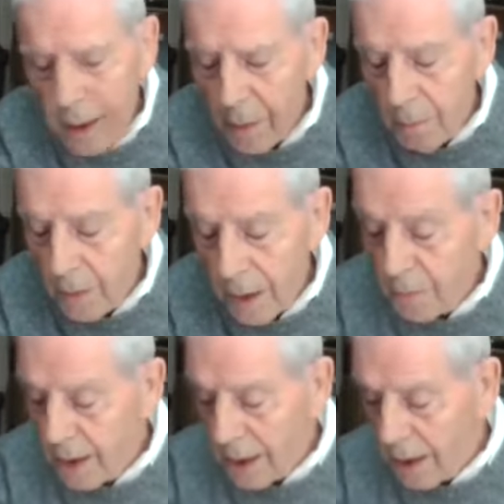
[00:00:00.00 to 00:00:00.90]
I'm,
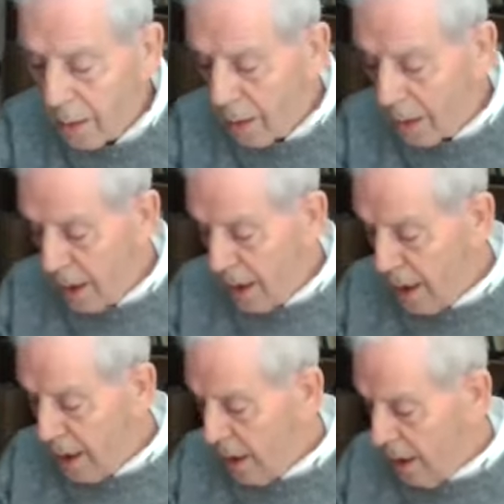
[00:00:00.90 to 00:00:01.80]
I'm taking longer
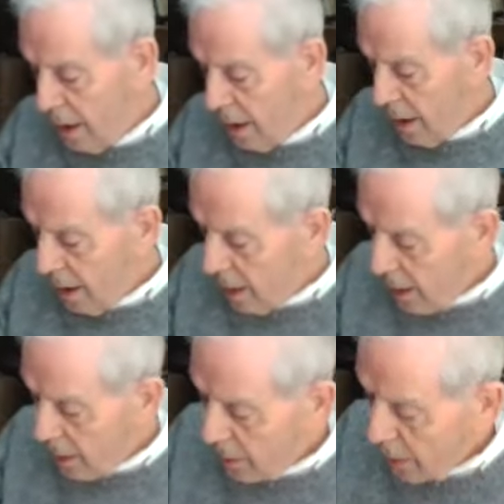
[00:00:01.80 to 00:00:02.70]
than I
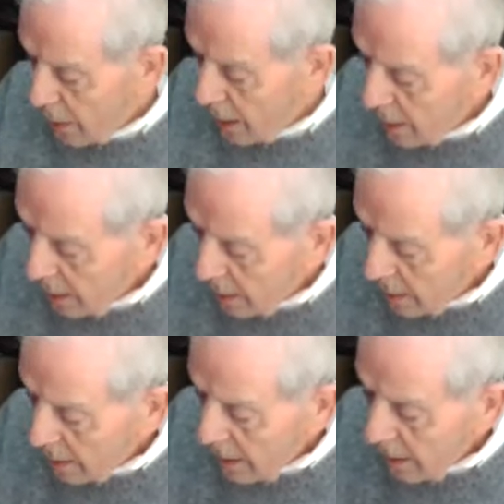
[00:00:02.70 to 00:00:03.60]
thought.
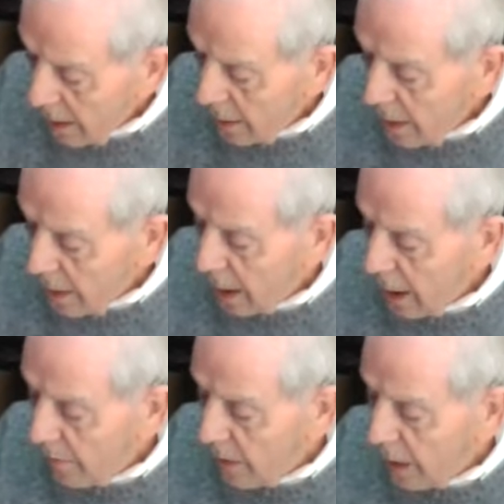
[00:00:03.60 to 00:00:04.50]
In
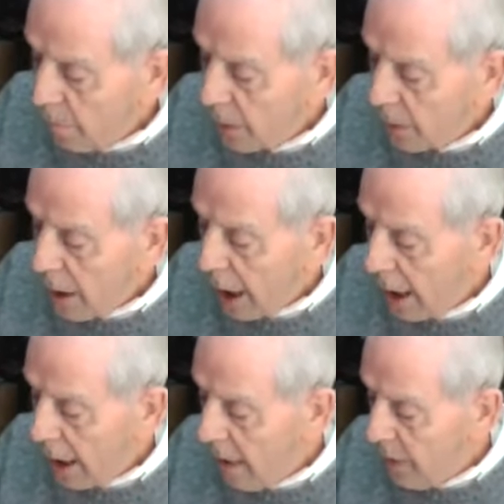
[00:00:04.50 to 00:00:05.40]
11,
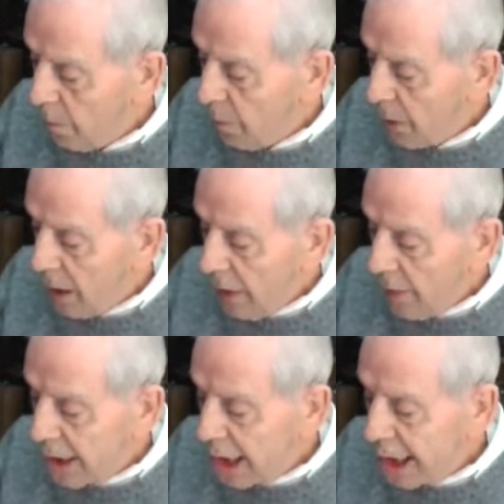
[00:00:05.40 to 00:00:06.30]
11,
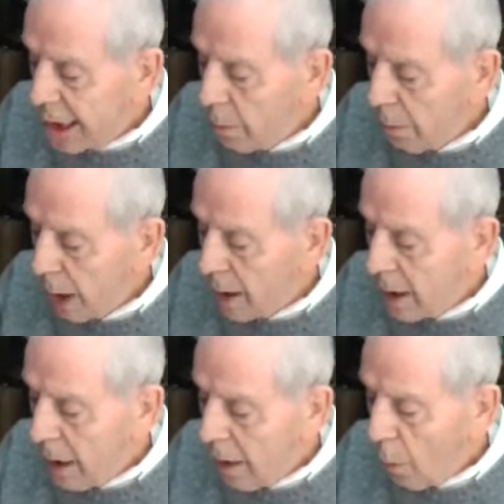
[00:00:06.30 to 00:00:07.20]
they
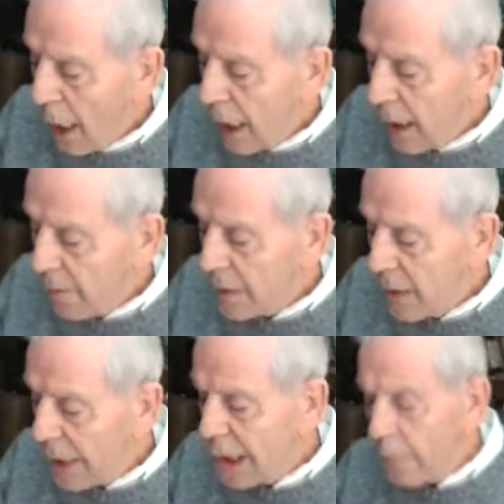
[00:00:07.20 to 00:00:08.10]
stumbled. What?
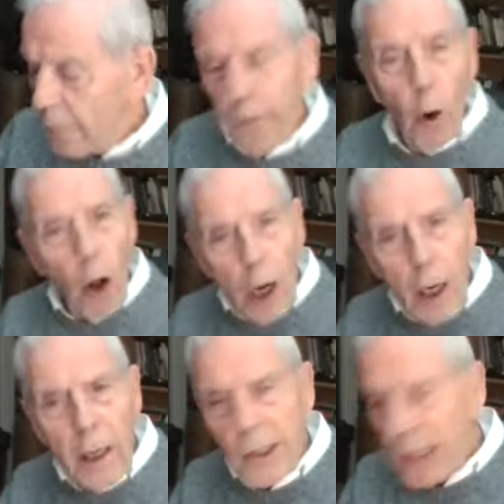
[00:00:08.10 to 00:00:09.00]
That they should
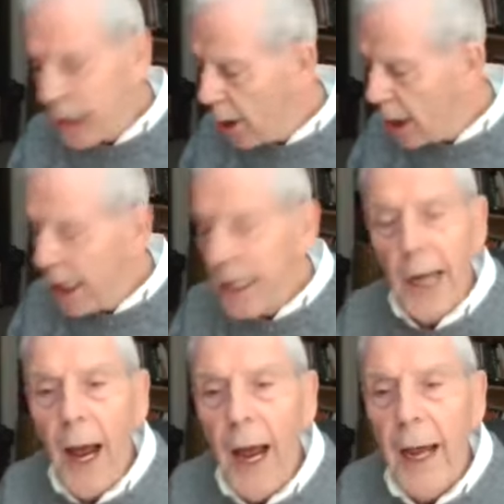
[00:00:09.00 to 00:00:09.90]
fall? Certainly
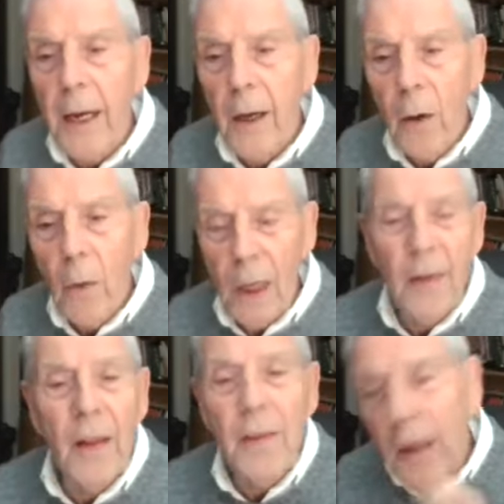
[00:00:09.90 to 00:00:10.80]
not.
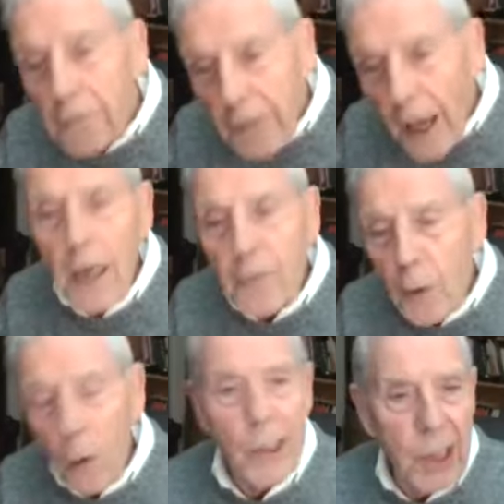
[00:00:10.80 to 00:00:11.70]
Well, they fell,
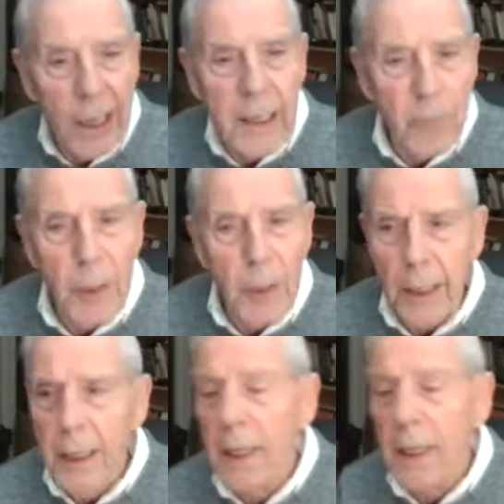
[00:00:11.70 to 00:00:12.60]
of course, like
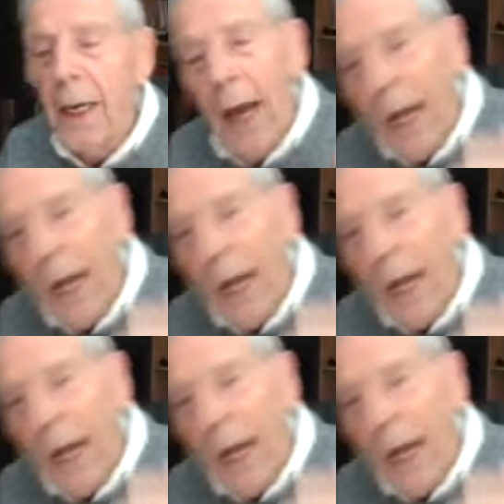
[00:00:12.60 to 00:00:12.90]
everybody did.